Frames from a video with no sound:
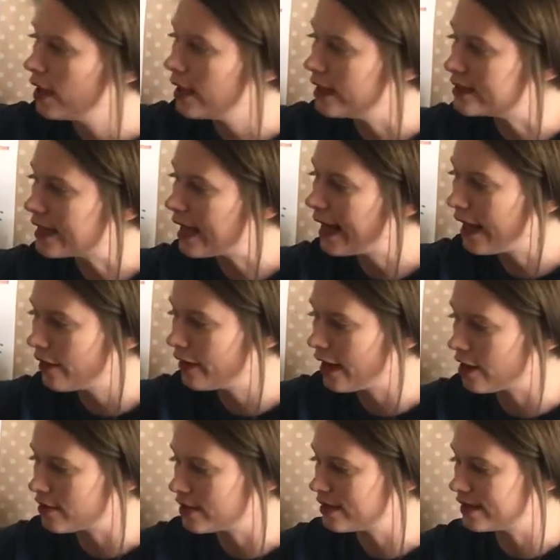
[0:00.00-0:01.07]
is that how they
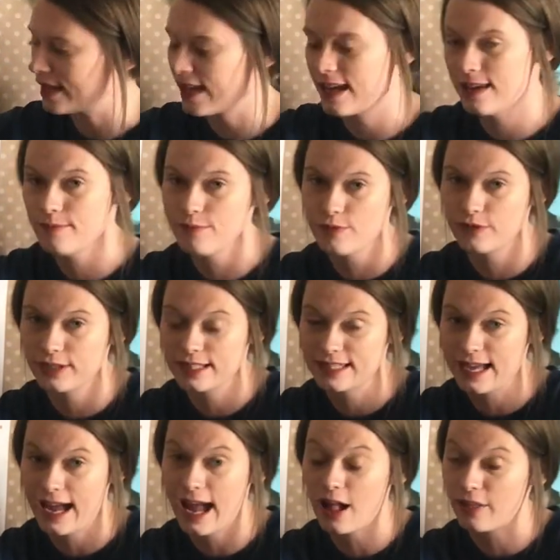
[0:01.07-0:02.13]
are the same, or is
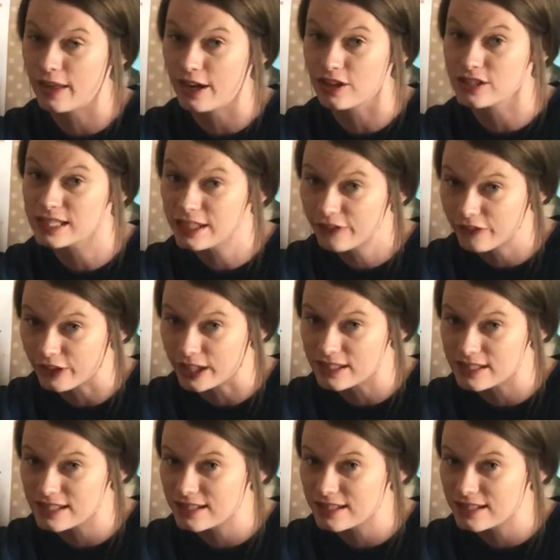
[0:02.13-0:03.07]
that how they are different?